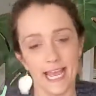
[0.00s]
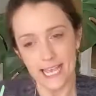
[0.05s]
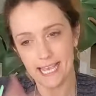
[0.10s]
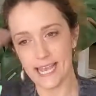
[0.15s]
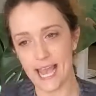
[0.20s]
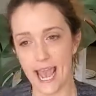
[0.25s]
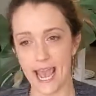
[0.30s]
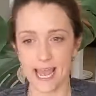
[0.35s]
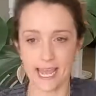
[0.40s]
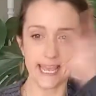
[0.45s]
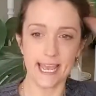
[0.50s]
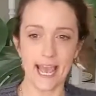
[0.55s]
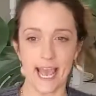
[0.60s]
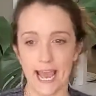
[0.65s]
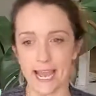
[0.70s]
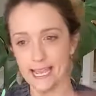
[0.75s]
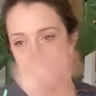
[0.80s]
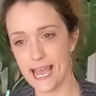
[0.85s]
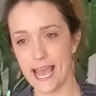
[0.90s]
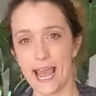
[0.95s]
yeah, yeah,
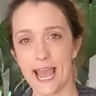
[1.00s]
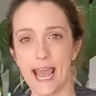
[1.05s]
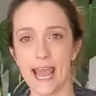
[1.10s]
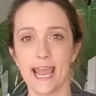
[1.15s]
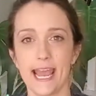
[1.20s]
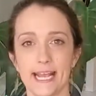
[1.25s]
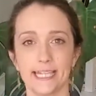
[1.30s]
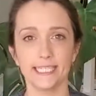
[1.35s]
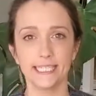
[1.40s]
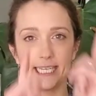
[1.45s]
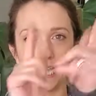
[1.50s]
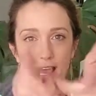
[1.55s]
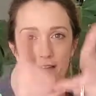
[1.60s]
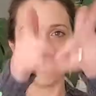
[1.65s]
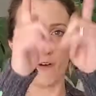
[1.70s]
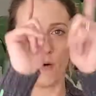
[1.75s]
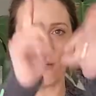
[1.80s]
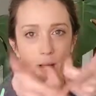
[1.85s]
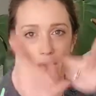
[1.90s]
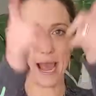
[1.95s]
yeah, it's
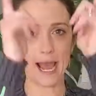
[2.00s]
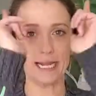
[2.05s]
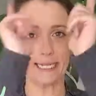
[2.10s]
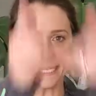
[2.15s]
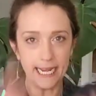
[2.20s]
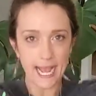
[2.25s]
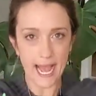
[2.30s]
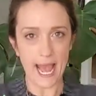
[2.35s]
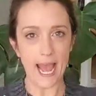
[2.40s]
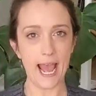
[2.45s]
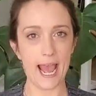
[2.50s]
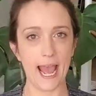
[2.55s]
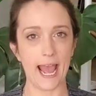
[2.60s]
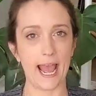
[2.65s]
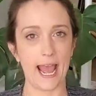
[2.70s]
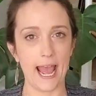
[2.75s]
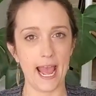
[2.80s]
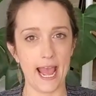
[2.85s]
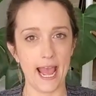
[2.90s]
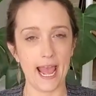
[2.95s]
giveaway
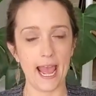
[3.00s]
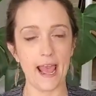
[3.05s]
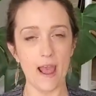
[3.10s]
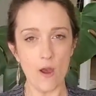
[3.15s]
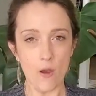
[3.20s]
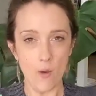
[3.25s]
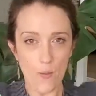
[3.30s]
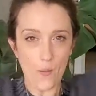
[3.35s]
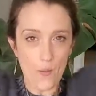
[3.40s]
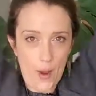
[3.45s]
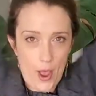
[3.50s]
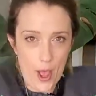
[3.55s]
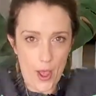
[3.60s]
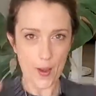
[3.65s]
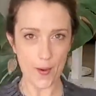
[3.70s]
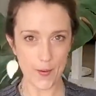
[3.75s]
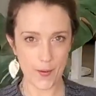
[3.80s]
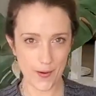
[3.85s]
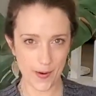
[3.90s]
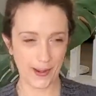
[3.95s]
day,
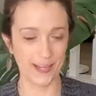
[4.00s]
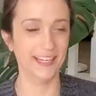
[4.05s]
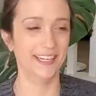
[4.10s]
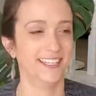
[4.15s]
woo!